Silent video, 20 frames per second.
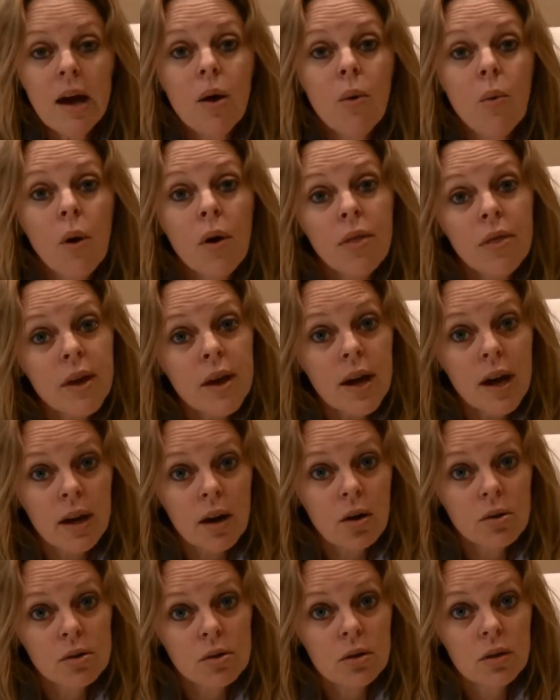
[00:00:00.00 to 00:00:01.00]
One thing I'd
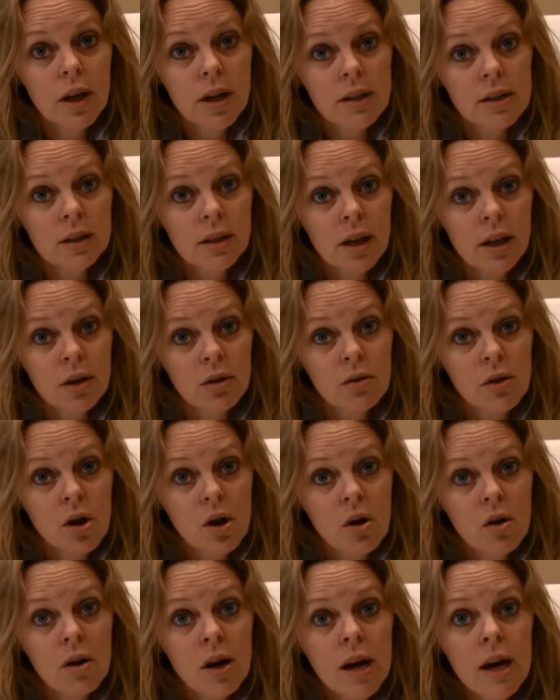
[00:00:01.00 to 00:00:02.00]
also like to let you
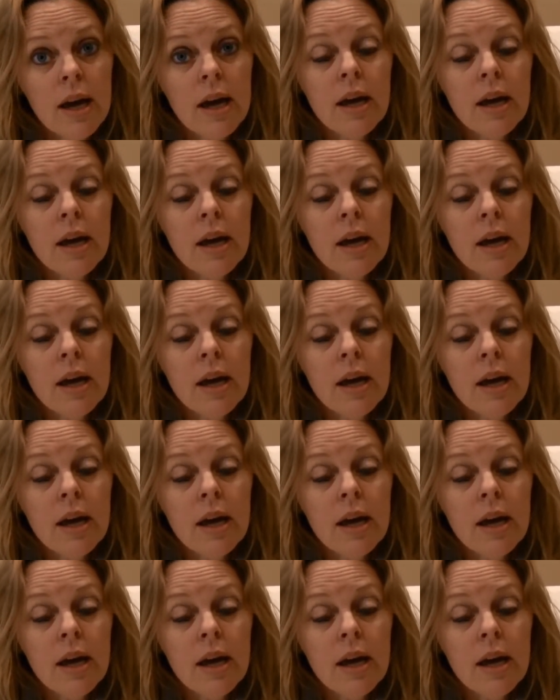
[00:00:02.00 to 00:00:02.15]
know